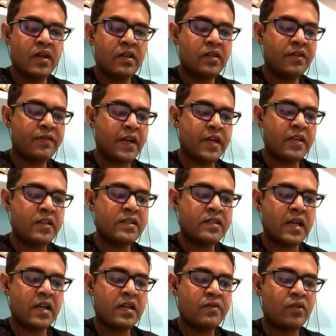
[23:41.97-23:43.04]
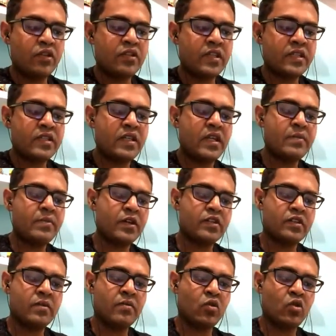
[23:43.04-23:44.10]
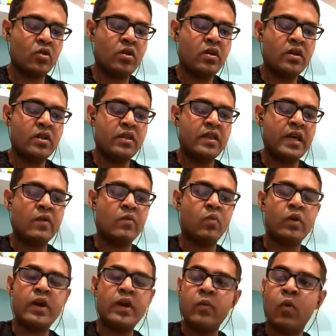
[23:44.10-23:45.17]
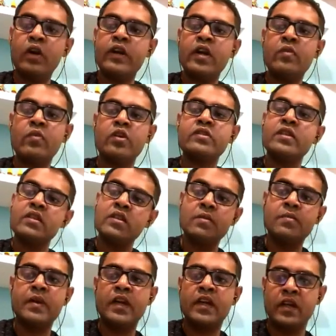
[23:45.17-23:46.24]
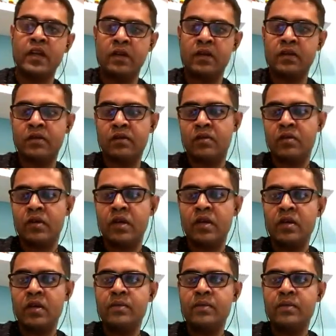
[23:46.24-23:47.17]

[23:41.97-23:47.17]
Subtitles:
The final salary was 68% more than what it was in the beginning. Okay.